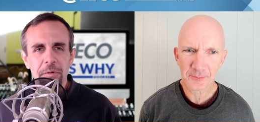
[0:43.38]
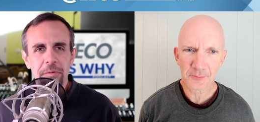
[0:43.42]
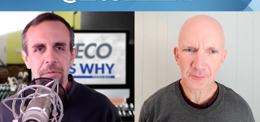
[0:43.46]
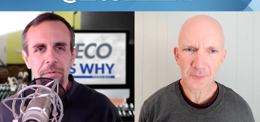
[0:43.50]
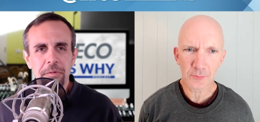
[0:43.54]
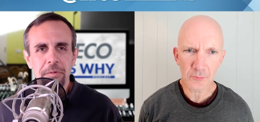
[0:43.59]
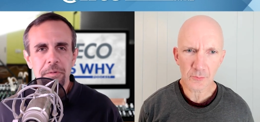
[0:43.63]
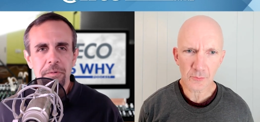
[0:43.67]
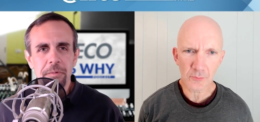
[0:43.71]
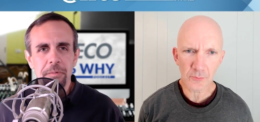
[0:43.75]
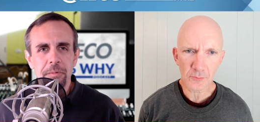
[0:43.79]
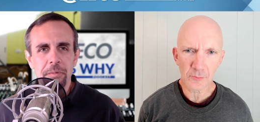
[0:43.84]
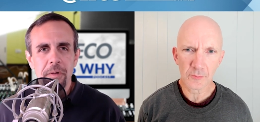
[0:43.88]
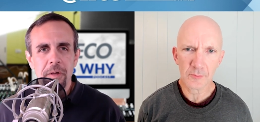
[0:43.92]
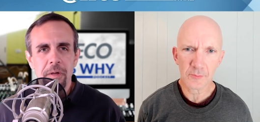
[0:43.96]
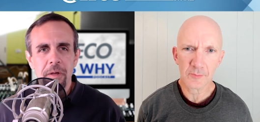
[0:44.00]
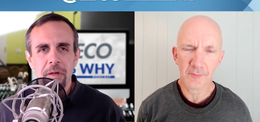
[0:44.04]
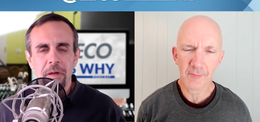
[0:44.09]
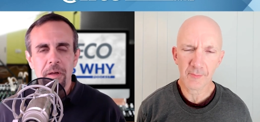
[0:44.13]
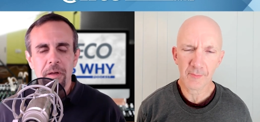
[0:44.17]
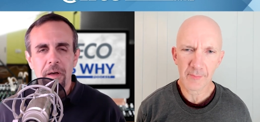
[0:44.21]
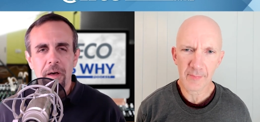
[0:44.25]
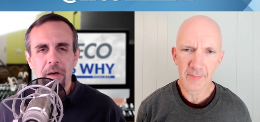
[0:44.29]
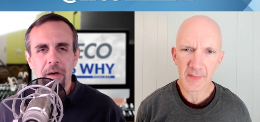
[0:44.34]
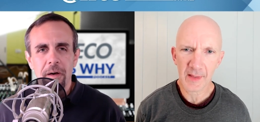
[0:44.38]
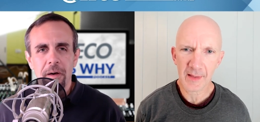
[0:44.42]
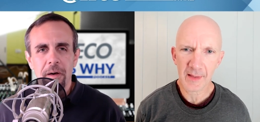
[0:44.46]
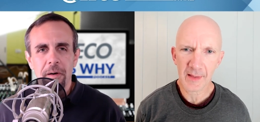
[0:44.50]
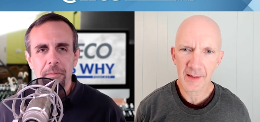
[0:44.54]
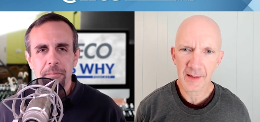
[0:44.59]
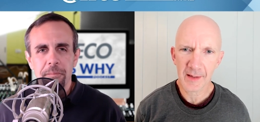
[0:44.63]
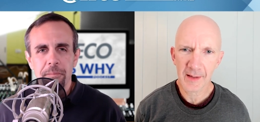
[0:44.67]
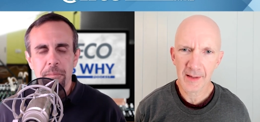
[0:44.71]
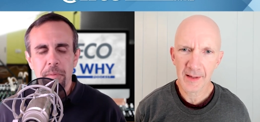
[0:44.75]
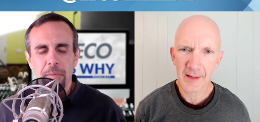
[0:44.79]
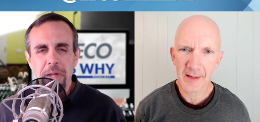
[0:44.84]
Speaker 1: go to
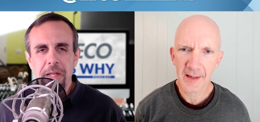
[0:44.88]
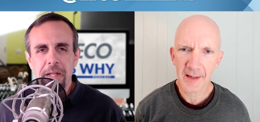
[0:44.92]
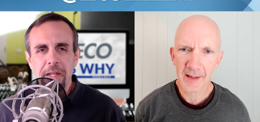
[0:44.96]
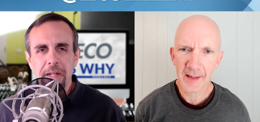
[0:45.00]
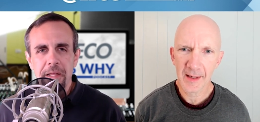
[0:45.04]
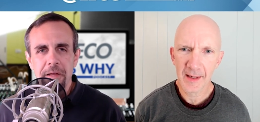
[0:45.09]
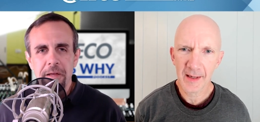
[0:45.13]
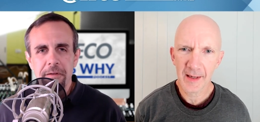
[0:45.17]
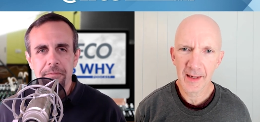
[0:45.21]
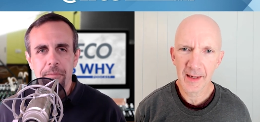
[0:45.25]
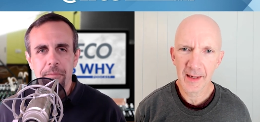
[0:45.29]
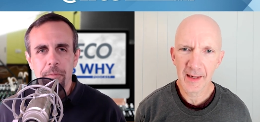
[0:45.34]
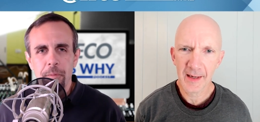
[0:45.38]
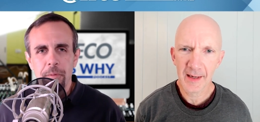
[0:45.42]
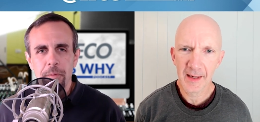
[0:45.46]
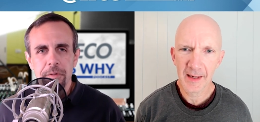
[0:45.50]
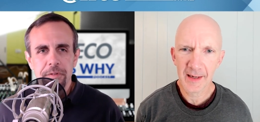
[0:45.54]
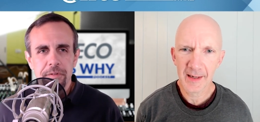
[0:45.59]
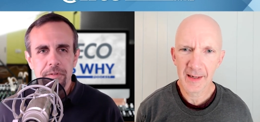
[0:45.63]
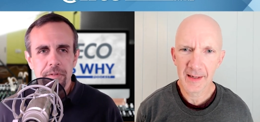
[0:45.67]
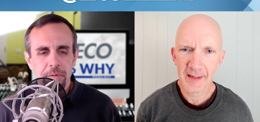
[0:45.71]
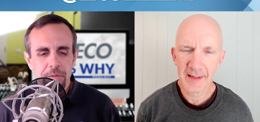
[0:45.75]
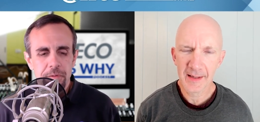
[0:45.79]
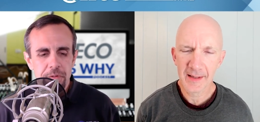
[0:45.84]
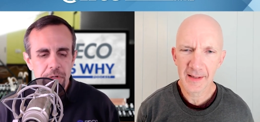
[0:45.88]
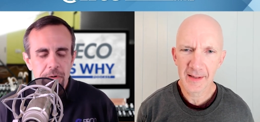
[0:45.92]
uh, break it down for us.